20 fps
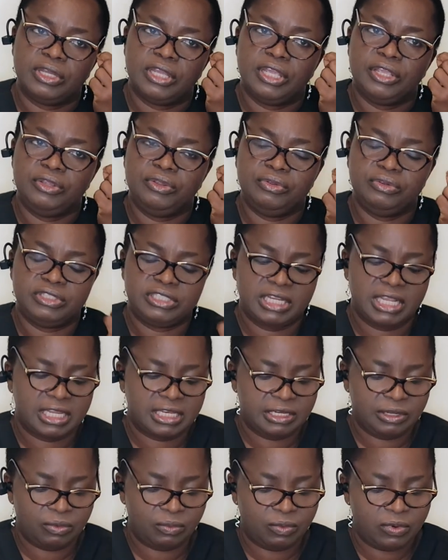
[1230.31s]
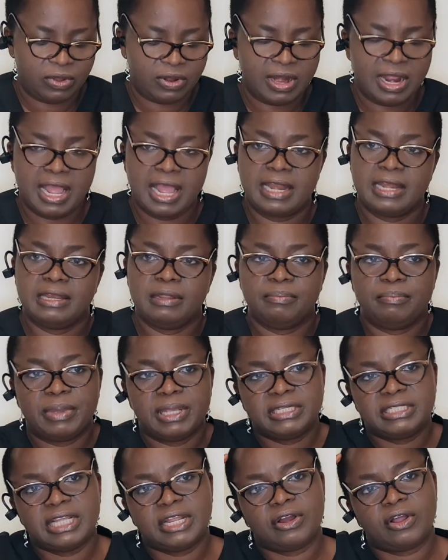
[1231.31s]
you check the water and the
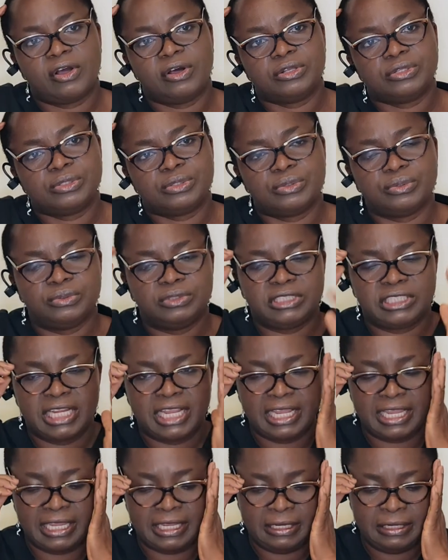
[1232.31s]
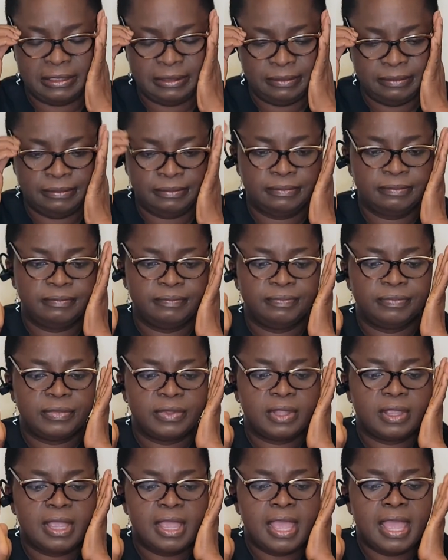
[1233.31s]
patient also check it.
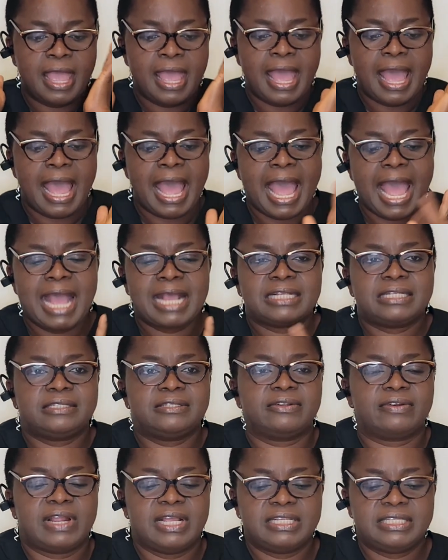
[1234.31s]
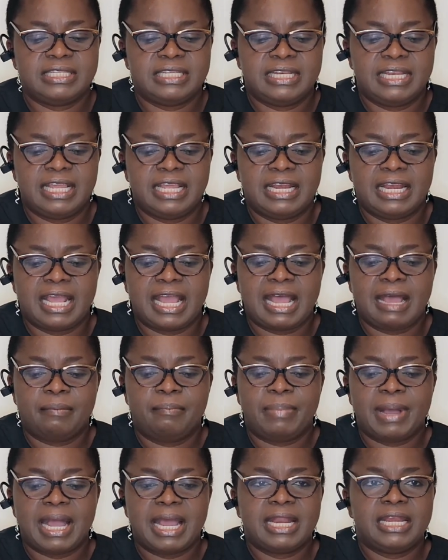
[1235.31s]
Ask resident
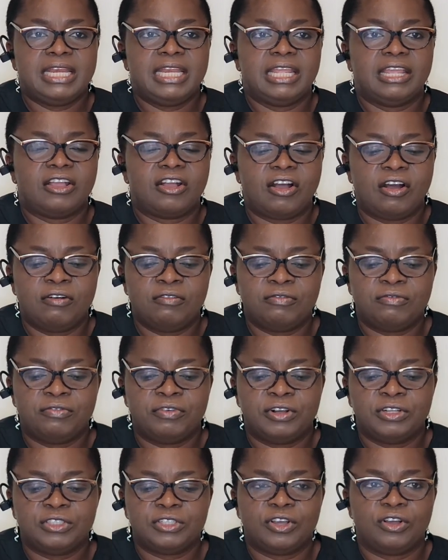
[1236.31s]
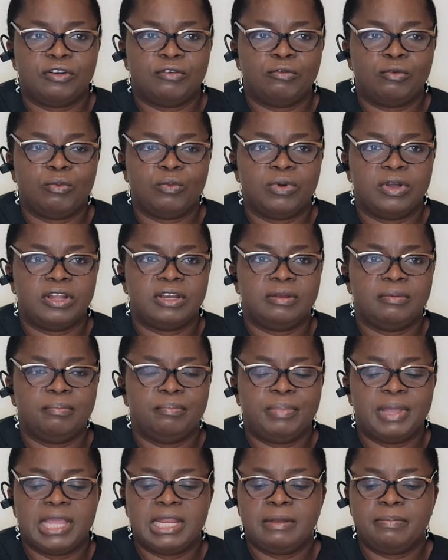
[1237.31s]
about the comfort of what
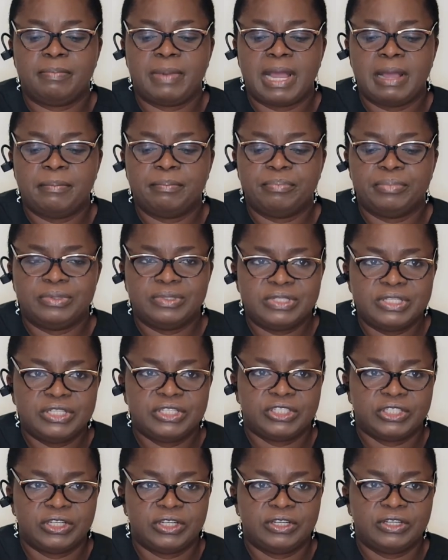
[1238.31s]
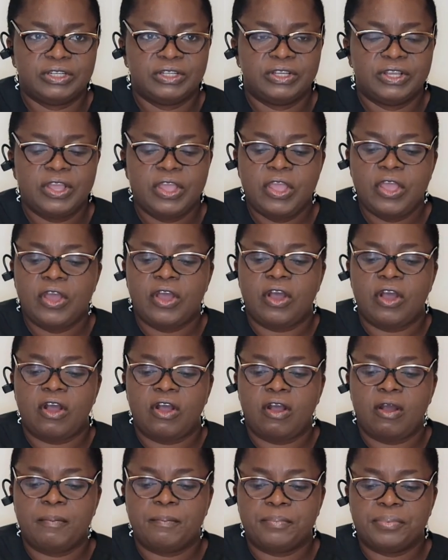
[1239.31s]
bedpan position
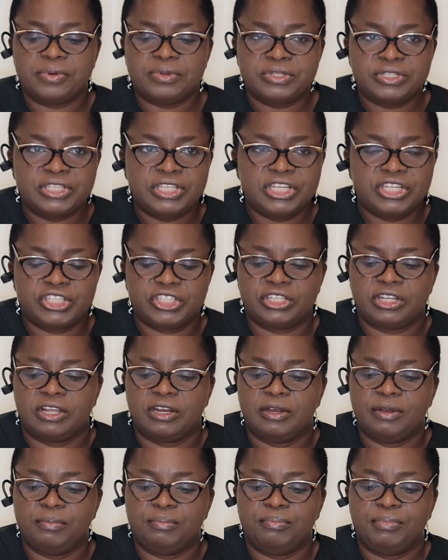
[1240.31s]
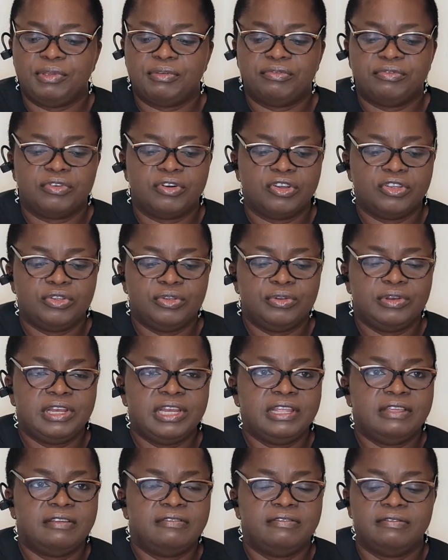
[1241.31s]
or position before you
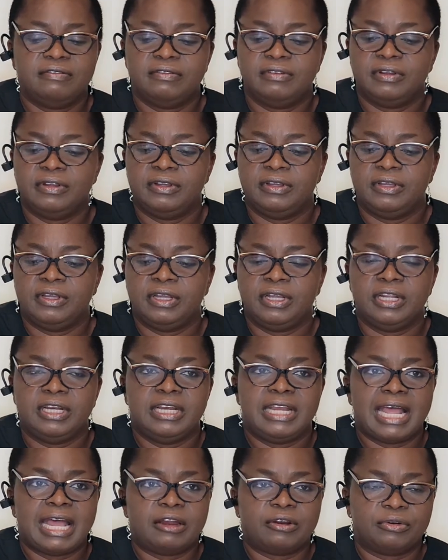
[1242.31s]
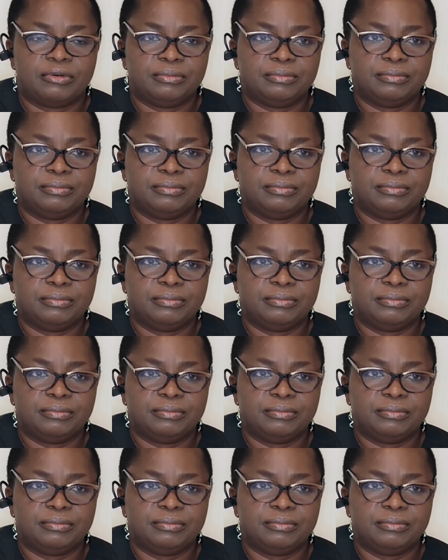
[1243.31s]
leave that room.